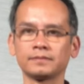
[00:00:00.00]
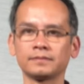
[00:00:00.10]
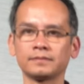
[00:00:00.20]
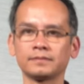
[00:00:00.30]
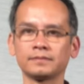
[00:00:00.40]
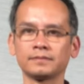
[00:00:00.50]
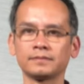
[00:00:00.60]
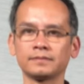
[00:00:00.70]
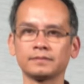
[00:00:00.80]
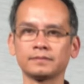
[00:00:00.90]

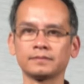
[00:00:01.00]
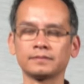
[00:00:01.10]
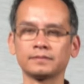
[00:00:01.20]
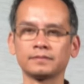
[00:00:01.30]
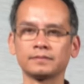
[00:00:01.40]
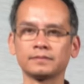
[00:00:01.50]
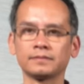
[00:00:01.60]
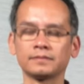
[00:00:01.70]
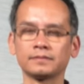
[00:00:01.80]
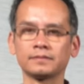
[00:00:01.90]

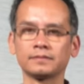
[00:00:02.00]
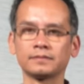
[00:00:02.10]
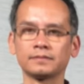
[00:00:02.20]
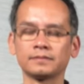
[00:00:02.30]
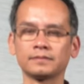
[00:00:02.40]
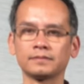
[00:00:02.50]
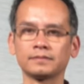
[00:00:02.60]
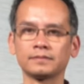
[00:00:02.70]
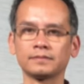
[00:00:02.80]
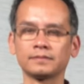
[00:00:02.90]

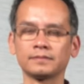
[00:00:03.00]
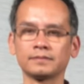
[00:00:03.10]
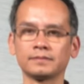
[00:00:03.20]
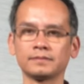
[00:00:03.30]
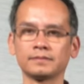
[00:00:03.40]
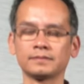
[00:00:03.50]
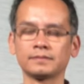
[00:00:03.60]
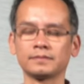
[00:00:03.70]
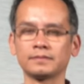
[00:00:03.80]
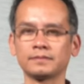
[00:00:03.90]

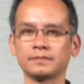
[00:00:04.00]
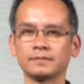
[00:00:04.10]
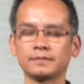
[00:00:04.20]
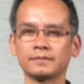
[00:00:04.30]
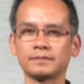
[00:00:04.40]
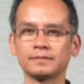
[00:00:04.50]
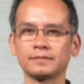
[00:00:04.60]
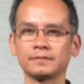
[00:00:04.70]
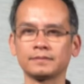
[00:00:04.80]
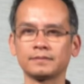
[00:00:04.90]

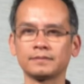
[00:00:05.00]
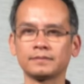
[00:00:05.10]
(silent)